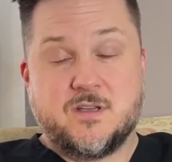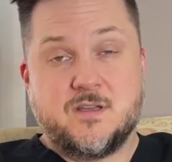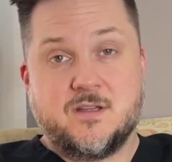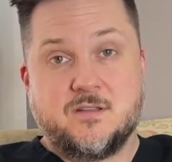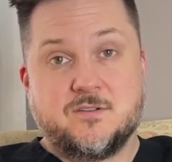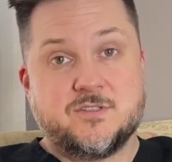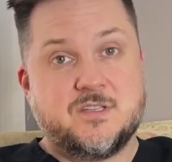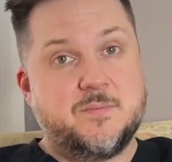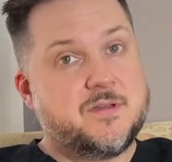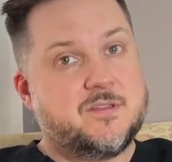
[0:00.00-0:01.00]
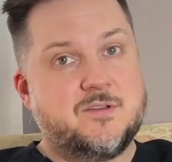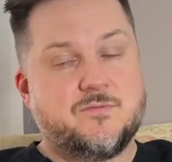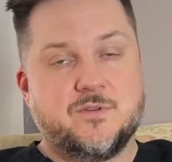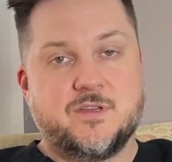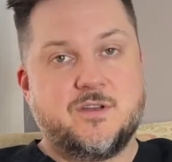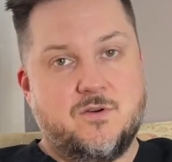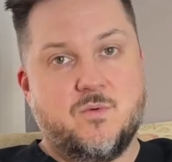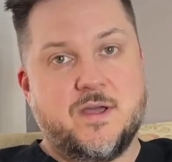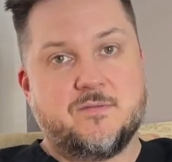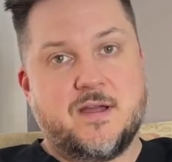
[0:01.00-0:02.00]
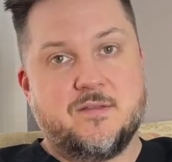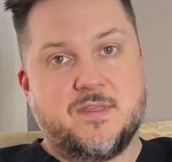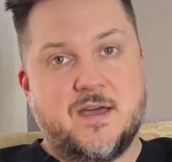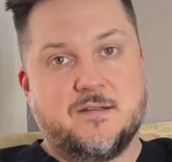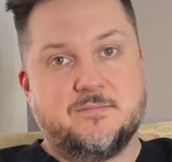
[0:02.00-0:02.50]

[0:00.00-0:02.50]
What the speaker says: and there's typically really no way around that.